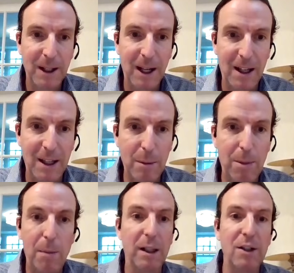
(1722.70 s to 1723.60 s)
and they've been
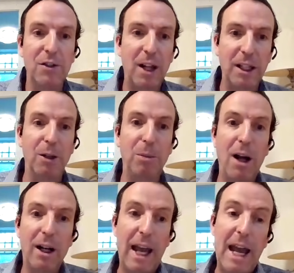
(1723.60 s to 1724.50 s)
publicly selling their
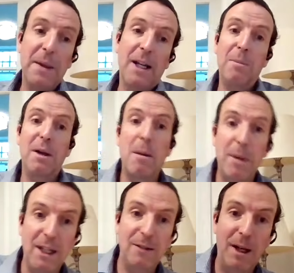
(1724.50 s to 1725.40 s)
block and the company
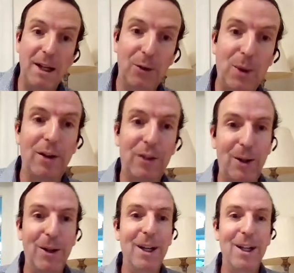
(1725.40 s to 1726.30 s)
maybe needs money as well
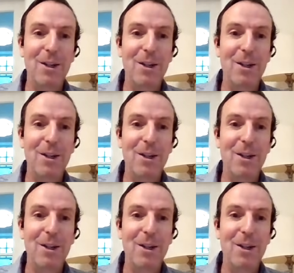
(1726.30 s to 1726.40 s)
so